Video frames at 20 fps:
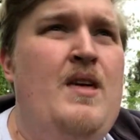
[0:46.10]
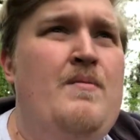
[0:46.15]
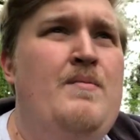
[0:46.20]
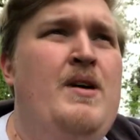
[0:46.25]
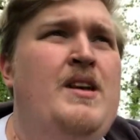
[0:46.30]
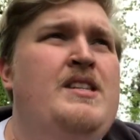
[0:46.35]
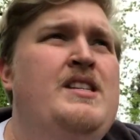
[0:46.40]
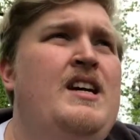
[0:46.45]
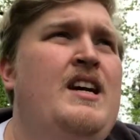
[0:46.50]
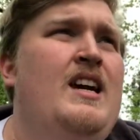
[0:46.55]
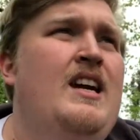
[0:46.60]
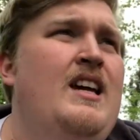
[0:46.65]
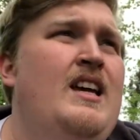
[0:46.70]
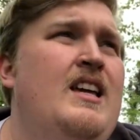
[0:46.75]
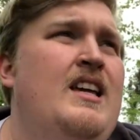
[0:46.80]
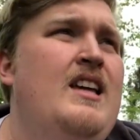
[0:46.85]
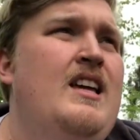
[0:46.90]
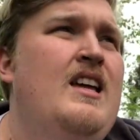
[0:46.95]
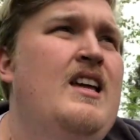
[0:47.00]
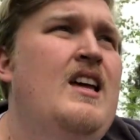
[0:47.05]
But
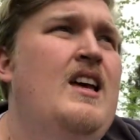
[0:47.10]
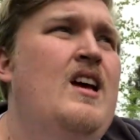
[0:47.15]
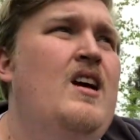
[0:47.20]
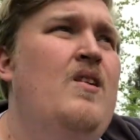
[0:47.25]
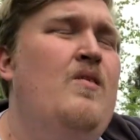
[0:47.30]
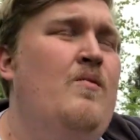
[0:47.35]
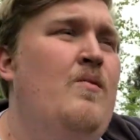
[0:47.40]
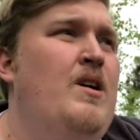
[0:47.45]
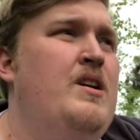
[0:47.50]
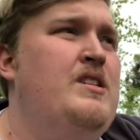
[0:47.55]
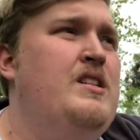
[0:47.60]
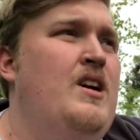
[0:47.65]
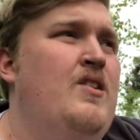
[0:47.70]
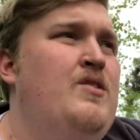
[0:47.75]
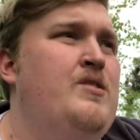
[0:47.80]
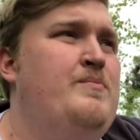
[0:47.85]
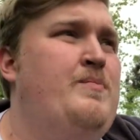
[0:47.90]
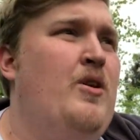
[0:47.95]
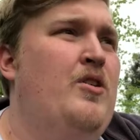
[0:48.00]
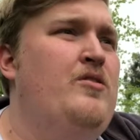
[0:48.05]
whilst I
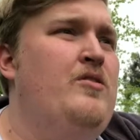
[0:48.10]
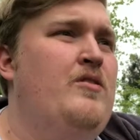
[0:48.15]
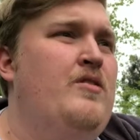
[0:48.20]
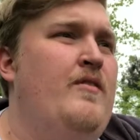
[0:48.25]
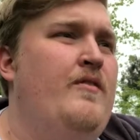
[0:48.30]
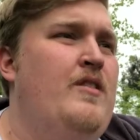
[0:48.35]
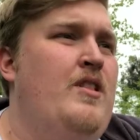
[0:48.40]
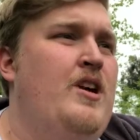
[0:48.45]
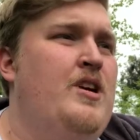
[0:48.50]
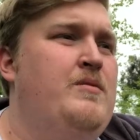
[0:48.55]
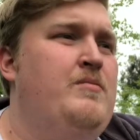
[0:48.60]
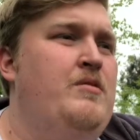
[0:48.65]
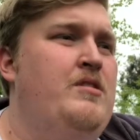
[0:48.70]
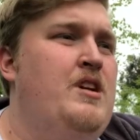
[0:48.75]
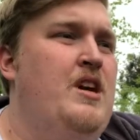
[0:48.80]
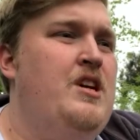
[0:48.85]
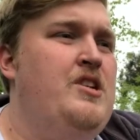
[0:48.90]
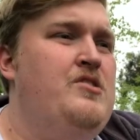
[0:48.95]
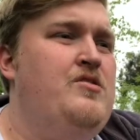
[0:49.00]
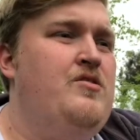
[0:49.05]
was pondering over the last few
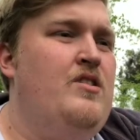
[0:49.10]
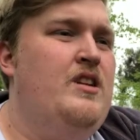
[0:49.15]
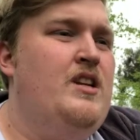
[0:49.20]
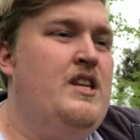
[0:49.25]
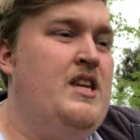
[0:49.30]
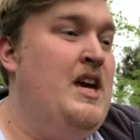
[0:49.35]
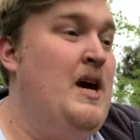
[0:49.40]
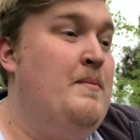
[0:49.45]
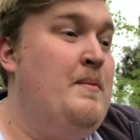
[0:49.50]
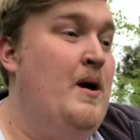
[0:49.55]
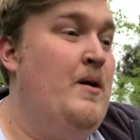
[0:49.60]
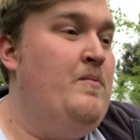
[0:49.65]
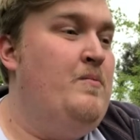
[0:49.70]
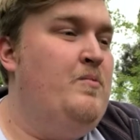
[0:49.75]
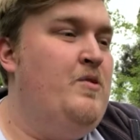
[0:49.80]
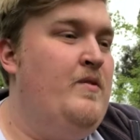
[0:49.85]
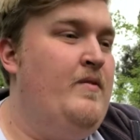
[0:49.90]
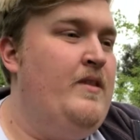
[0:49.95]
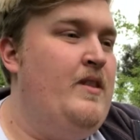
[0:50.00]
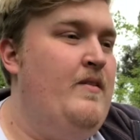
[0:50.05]
days, trying to come up
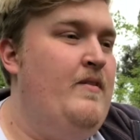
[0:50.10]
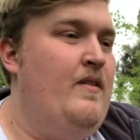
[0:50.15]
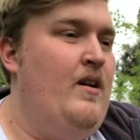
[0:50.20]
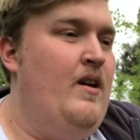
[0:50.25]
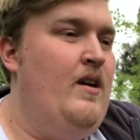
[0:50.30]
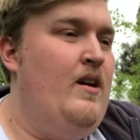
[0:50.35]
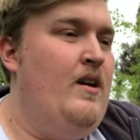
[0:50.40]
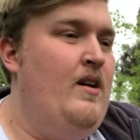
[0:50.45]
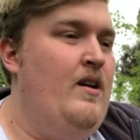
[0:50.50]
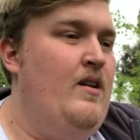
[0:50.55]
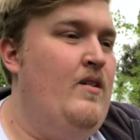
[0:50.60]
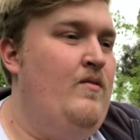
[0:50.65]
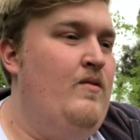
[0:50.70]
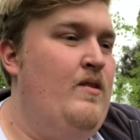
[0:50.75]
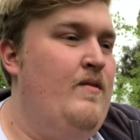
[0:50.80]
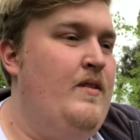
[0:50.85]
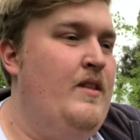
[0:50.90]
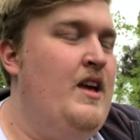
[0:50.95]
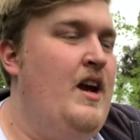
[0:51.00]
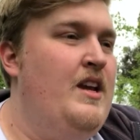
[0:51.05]
with
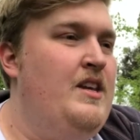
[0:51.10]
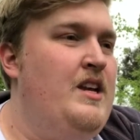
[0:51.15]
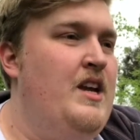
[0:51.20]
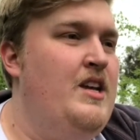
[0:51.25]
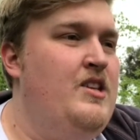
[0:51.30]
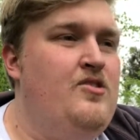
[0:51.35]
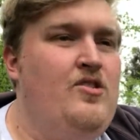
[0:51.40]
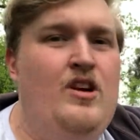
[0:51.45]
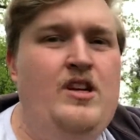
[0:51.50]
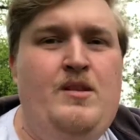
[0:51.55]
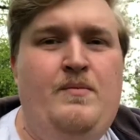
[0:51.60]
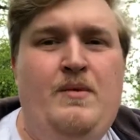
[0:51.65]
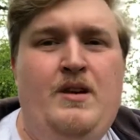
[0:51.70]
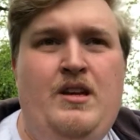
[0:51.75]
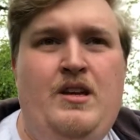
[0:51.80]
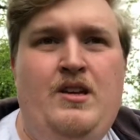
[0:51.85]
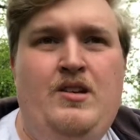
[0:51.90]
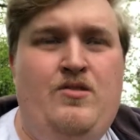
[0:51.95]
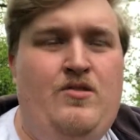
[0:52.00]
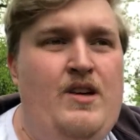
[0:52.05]
an idea, trying to
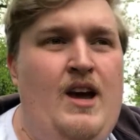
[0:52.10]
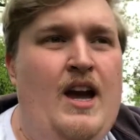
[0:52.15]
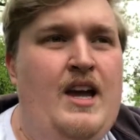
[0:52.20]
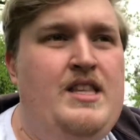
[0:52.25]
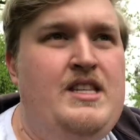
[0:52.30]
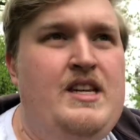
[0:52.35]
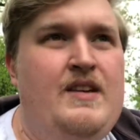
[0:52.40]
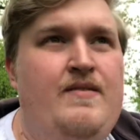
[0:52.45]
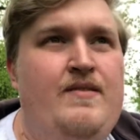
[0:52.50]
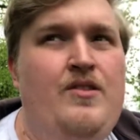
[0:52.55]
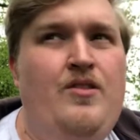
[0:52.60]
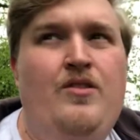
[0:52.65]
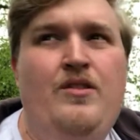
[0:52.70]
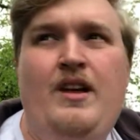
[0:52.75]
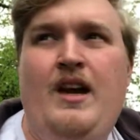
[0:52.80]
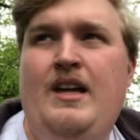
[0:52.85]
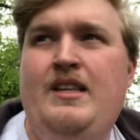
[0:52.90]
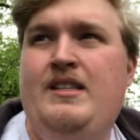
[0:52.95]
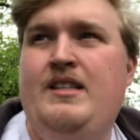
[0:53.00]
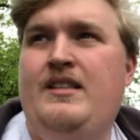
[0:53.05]
be creative and all
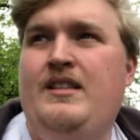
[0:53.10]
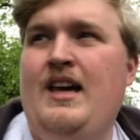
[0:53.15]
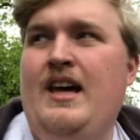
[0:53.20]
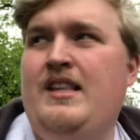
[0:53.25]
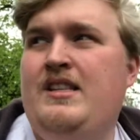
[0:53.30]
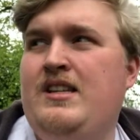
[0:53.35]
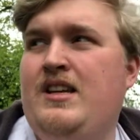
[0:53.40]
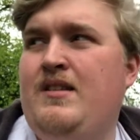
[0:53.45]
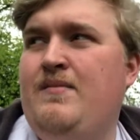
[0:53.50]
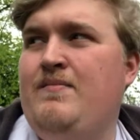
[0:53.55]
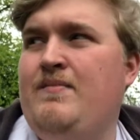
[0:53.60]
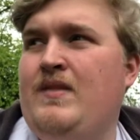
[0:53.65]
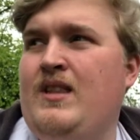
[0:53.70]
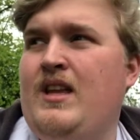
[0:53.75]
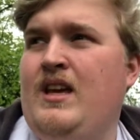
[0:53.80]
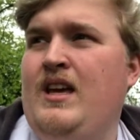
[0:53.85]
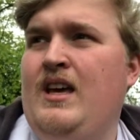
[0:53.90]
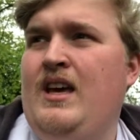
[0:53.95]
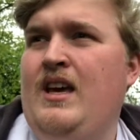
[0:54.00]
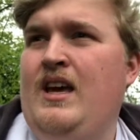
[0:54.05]
that, that
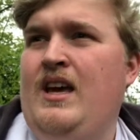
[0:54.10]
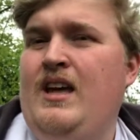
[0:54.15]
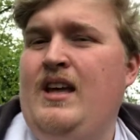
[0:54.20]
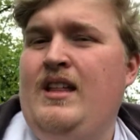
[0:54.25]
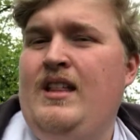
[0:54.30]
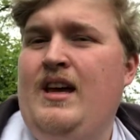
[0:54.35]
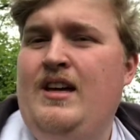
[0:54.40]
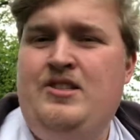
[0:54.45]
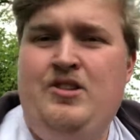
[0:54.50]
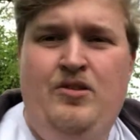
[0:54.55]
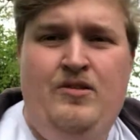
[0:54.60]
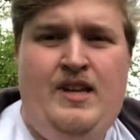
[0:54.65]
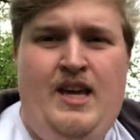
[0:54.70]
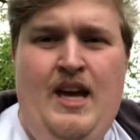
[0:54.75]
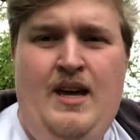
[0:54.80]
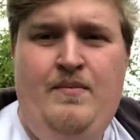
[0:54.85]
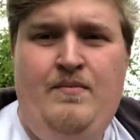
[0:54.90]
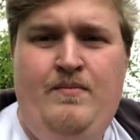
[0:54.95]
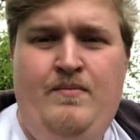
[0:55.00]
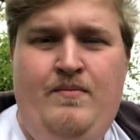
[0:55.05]
sort of
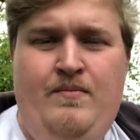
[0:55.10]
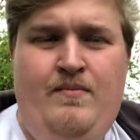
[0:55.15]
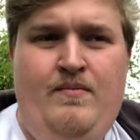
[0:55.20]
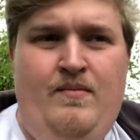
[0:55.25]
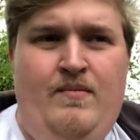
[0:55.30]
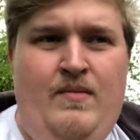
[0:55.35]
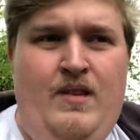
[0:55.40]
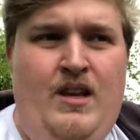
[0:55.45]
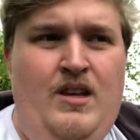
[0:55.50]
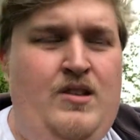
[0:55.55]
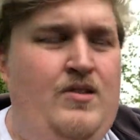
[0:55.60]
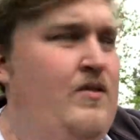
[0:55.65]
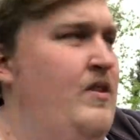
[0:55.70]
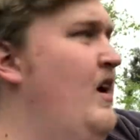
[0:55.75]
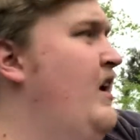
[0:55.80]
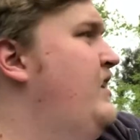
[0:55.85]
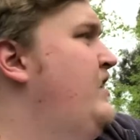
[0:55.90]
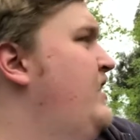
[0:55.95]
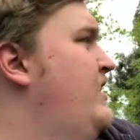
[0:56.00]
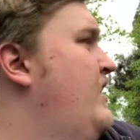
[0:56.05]
came into an
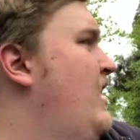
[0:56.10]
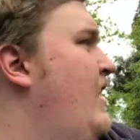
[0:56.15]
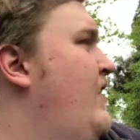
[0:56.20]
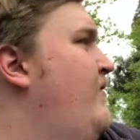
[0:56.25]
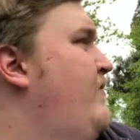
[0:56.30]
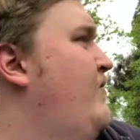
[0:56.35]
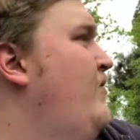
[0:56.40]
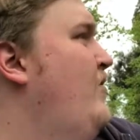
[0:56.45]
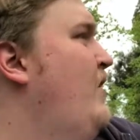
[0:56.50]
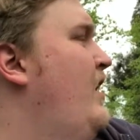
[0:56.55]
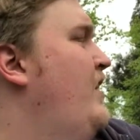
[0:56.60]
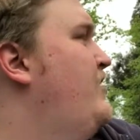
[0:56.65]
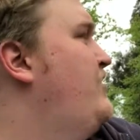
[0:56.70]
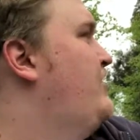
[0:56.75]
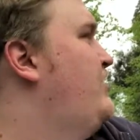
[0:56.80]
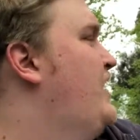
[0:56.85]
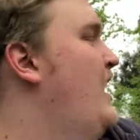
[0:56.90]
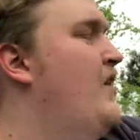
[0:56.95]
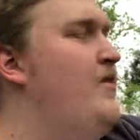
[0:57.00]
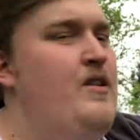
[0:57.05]
idea that I thought I'd
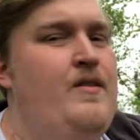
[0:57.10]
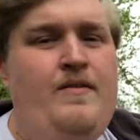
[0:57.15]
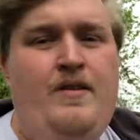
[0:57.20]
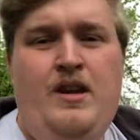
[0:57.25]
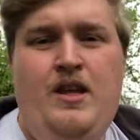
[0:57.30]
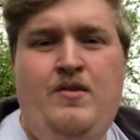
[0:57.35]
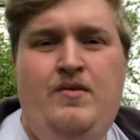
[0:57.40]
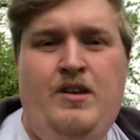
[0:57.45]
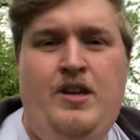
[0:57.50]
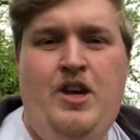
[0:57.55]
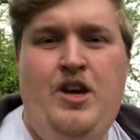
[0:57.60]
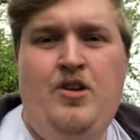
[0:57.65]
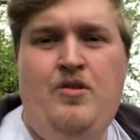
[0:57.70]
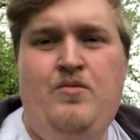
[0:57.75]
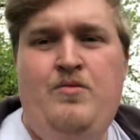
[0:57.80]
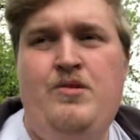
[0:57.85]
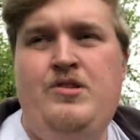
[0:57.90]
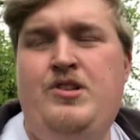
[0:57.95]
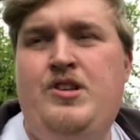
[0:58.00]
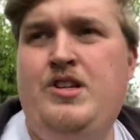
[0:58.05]
share in a video with you,
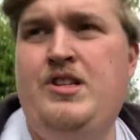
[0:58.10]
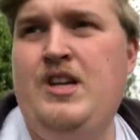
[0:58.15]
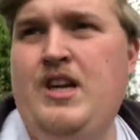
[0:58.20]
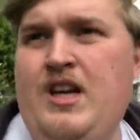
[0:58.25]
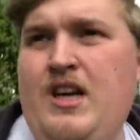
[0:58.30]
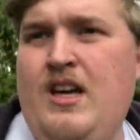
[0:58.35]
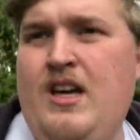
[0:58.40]
which is